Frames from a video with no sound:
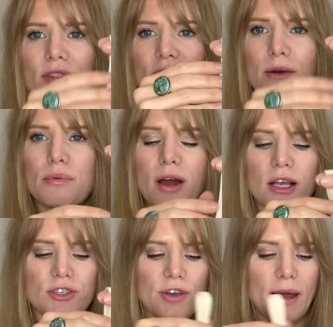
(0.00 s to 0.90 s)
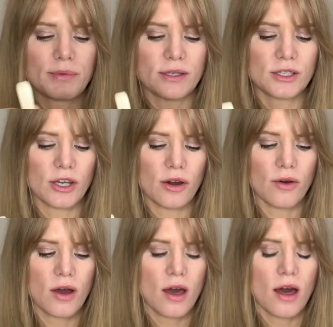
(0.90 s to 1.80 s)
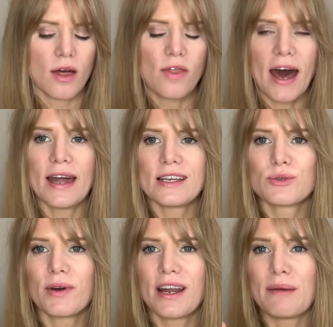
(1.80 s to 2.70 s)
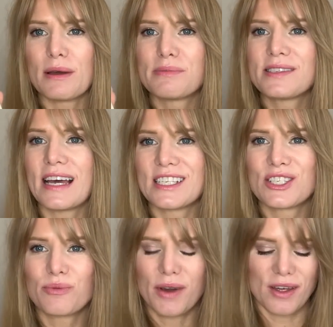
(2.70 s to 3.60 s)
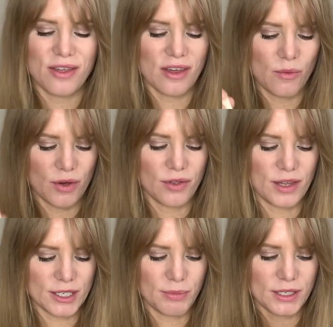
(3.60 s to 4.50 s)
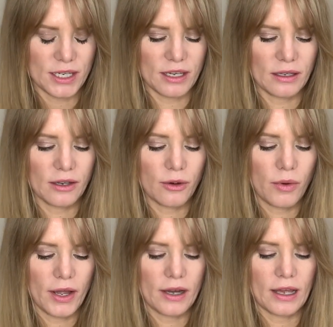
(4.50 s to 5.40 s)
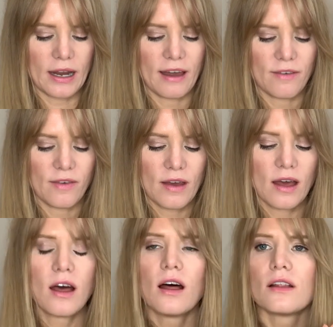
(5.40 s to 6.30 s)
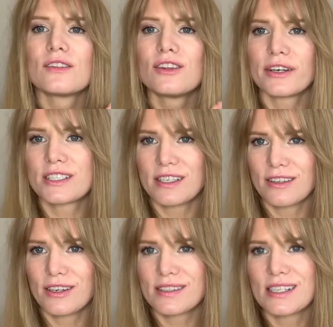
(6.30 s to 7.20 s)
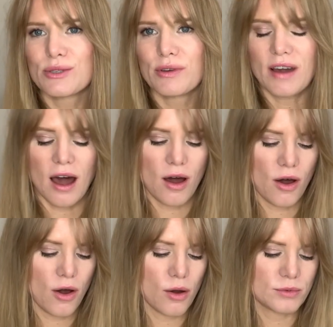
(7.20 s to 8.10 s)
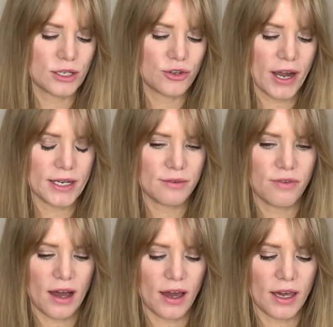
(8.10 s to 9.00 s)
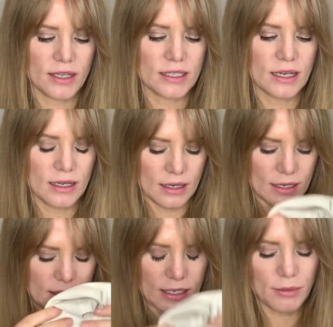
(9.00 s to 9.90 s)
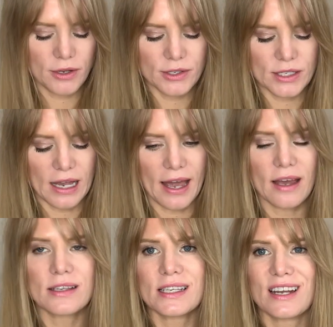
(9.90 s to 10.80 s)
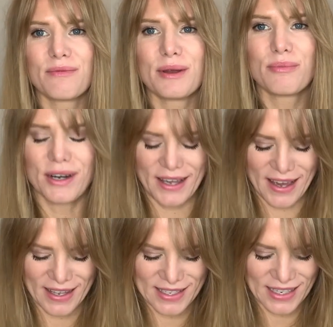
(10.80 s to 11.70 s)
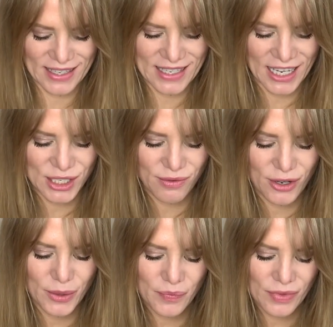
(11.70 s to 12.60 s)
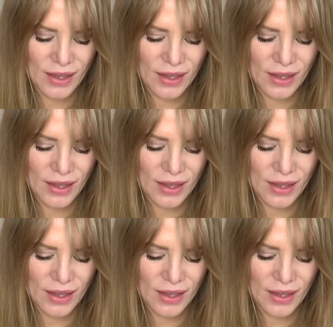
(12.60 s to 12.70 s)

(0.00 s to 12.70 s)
thinner bra straps. And so that is what I'm obsessed with this particular one. And I've looked and looked since we got home to try to find similar styles, and have been pretty unsuccessful.